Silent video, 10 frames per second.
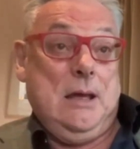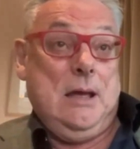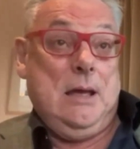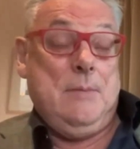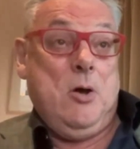
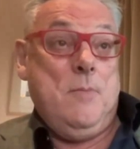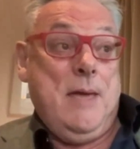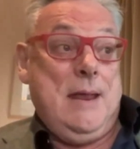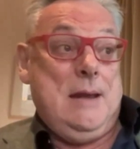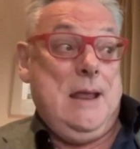I'm an old
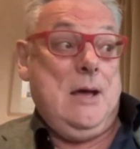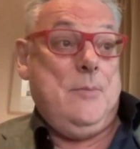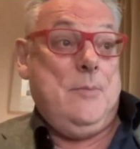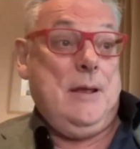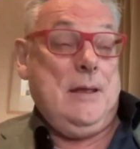man now,
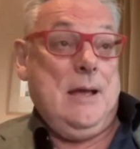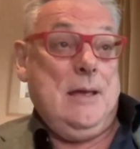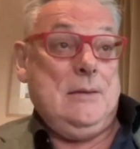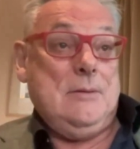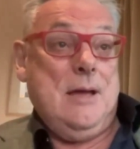but
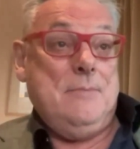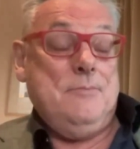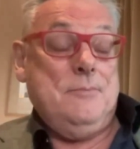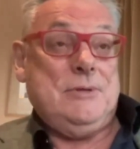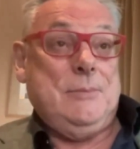
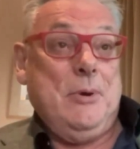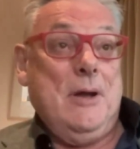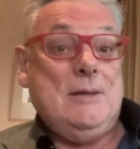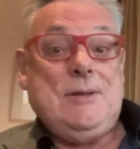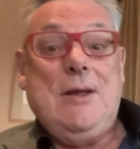I'm
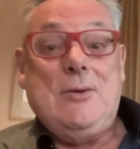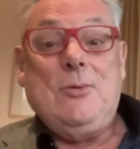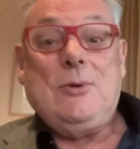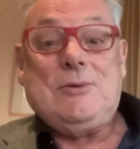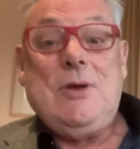surprised I don't
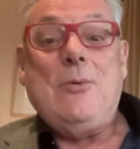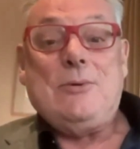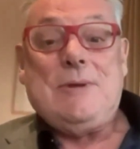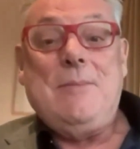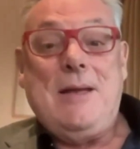look as old
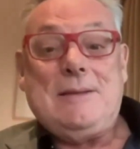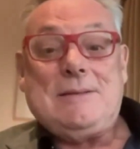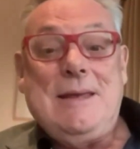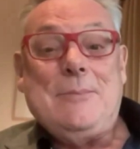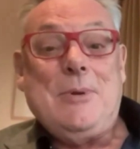as I might
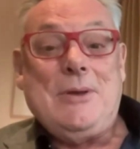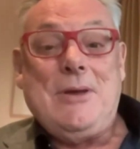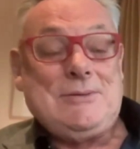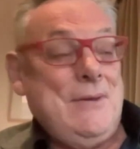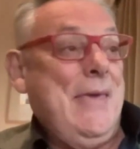seem,
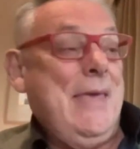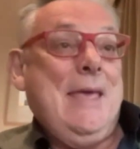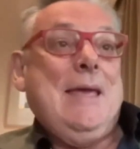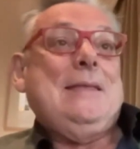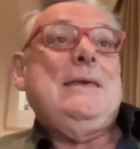because
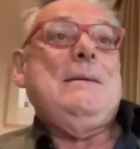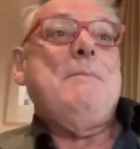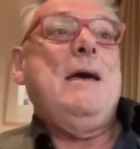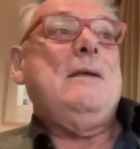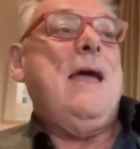the
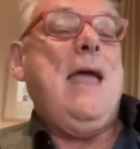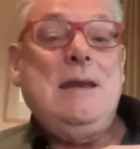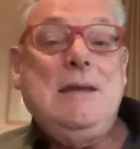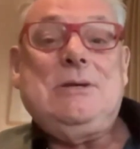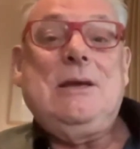amount of
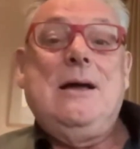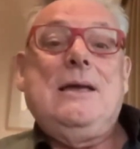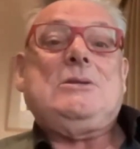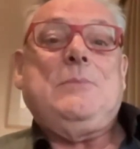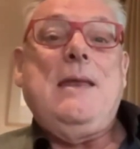energy I
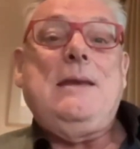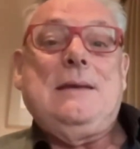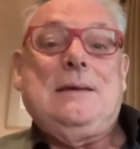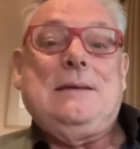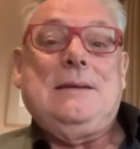expended